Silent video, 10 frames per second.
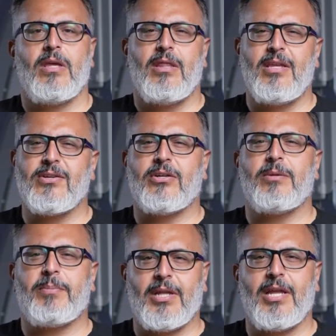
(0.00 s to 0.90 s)
These are
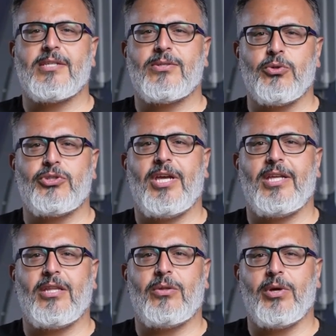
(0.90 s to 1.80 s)
typically
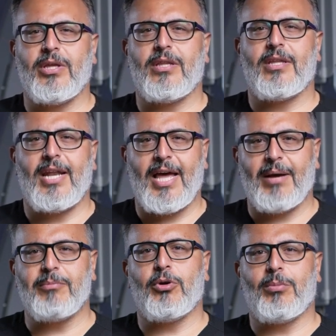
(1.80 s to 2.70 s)
associated with an
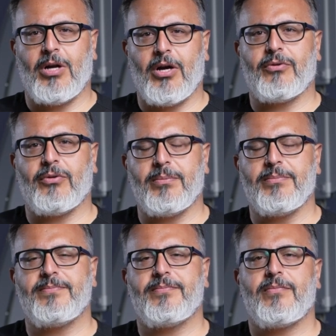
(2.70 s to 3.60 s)
abnormal heart
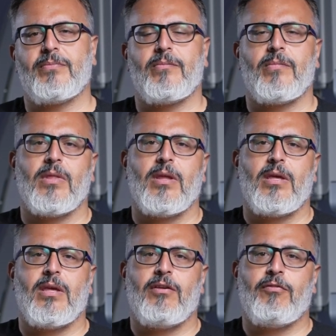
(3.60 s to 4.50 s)
rhythm.
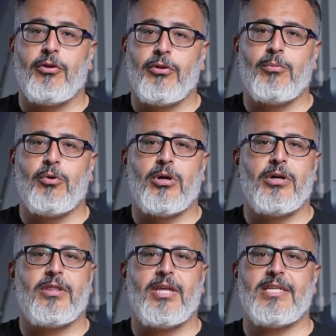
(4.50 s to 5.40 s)

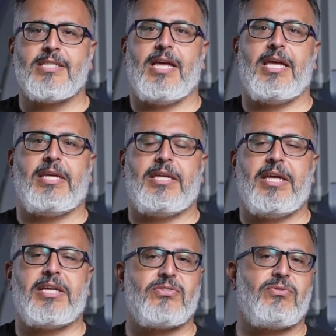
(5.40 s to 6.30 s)
Furthermore, things like
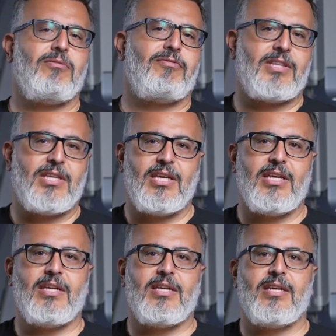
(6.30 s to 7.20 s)
extreme
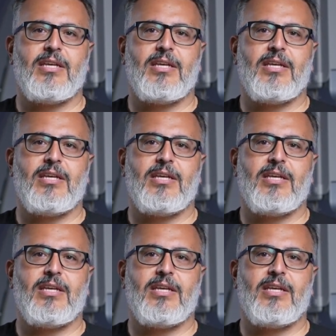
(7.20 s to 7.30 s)
fatigue,